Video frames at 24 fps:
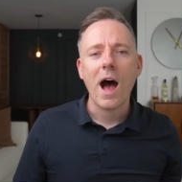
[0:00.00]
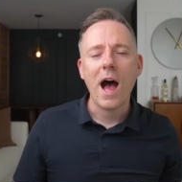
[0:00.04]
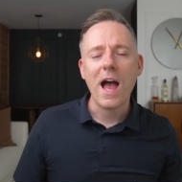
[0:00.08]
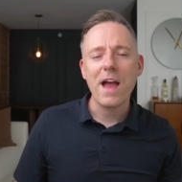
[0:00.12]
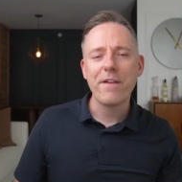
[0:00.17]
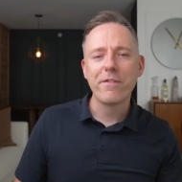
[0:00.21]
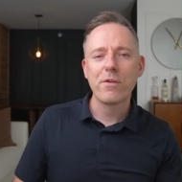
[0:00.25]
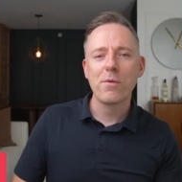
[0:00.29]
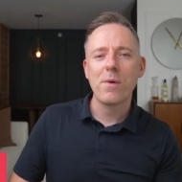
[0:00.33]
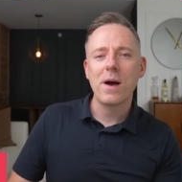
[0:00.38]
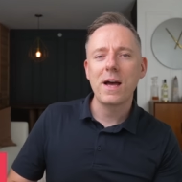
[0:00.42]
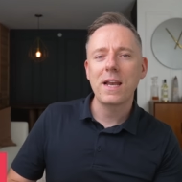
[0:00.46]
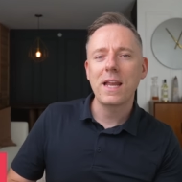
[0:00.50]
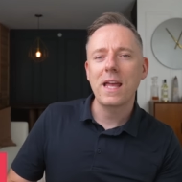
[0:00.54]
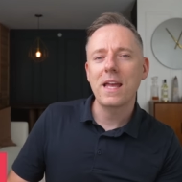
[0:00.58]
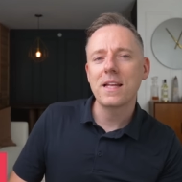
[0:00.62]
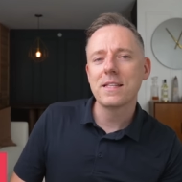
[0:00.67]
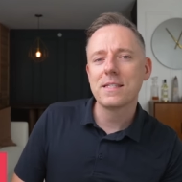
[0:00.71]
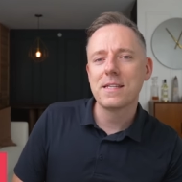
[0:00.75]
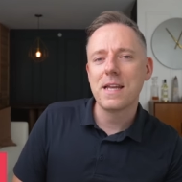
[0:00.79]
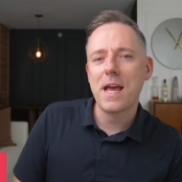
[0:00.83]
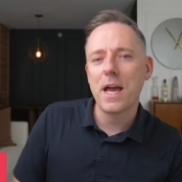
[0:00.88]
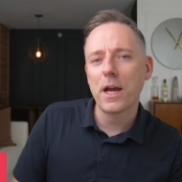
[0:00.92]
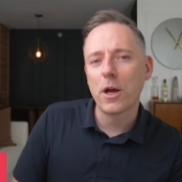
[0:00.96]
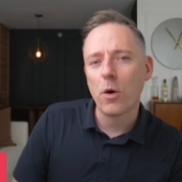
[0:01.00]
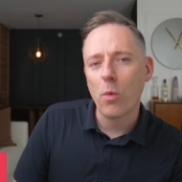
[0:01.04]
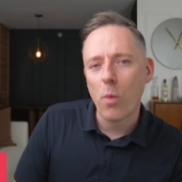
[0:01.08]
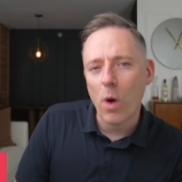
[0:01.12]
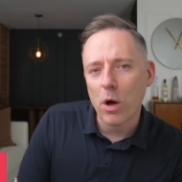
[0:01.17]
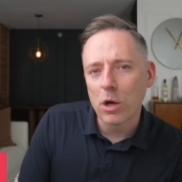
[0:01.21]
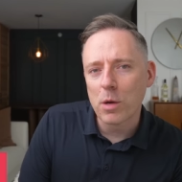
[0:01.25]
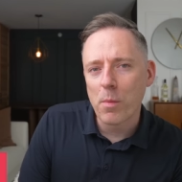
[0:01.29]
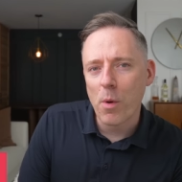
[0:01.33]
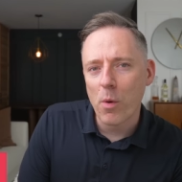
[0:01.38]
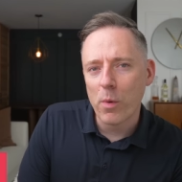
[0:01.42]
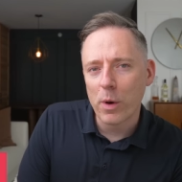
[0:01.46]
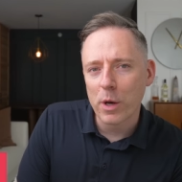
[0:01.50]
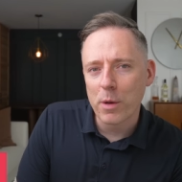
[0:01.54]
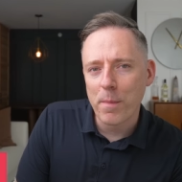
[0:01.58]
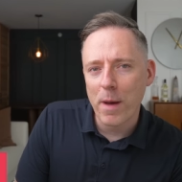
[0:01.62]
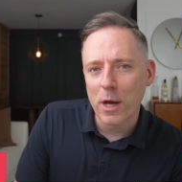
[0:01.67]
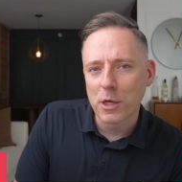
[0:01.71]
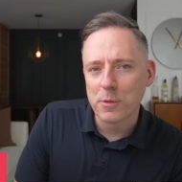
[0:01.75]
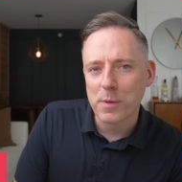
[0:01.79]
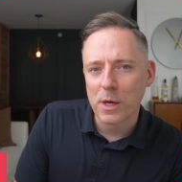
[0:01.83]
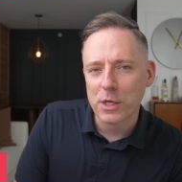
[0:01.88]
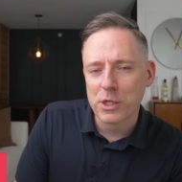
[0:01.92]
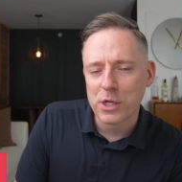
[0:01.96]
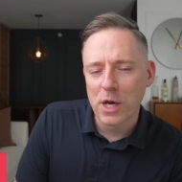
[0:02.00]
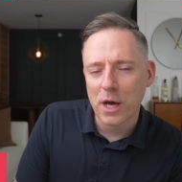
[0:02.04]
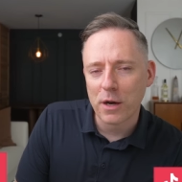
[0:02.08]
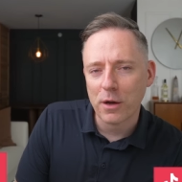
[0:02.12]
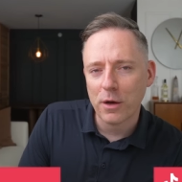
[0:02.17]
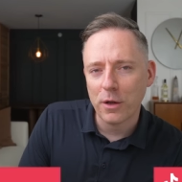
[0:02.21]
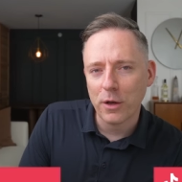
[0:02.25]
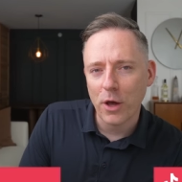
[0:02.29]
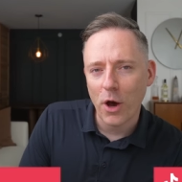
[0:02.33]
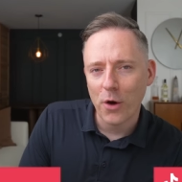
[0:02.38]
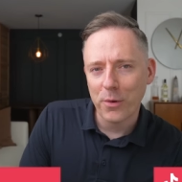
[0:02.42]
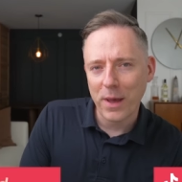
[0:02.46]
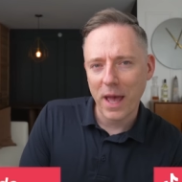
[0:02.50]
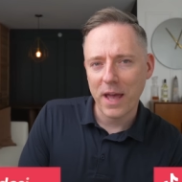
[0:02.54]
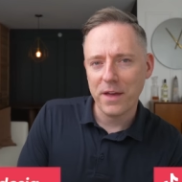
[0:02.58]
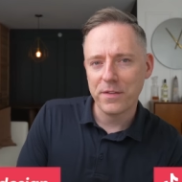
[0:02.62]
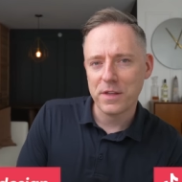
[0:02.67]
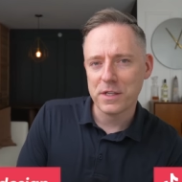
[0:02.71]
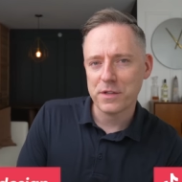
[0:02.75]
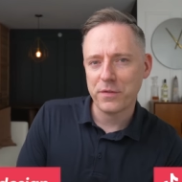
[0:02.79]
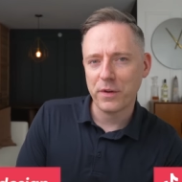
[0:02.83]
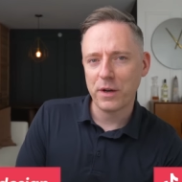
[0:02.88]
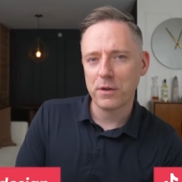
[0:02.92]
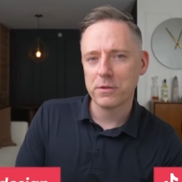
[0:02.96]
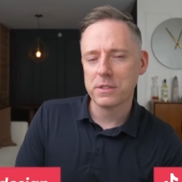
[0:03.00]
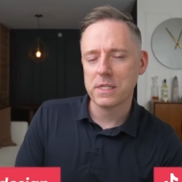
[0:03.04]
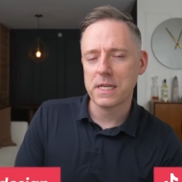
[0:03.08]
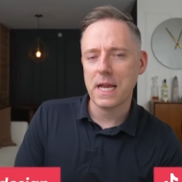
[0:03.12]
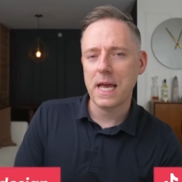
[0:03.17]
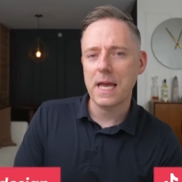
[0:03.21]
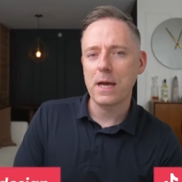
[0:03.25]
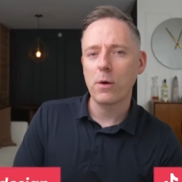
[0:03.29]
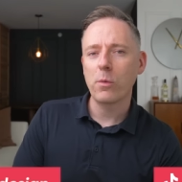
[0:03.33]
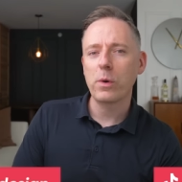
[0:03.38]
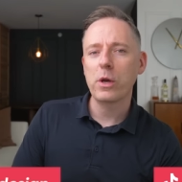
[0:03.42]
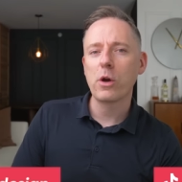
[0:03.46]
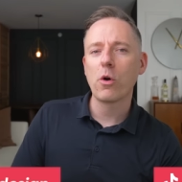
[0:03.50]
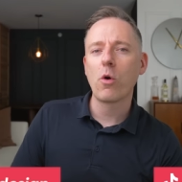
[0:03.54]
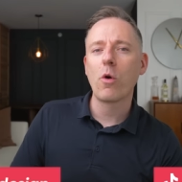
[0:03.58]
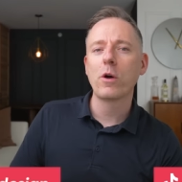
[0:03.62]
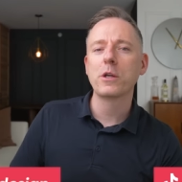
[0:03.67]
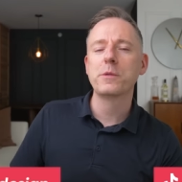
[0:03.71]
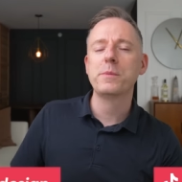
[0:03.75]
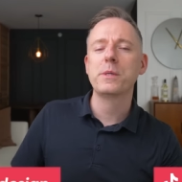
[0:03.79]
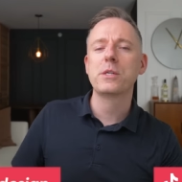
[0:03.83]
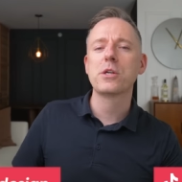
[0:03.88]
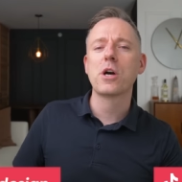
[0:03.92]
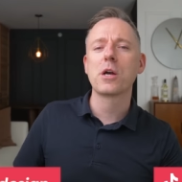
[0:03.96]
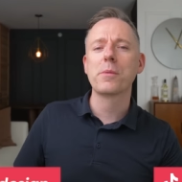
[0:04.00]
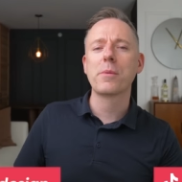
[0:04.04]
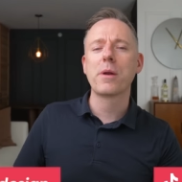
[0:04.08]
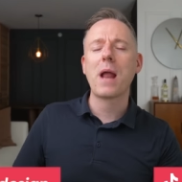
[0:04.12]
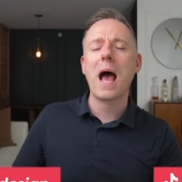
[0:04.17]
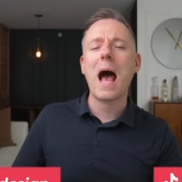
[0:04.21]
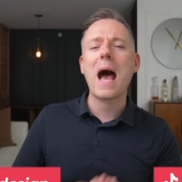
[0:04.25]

Hi everyone, it's Nick. Welcome or welcome back to my channel. Okay, in this video today, we are going to be talking about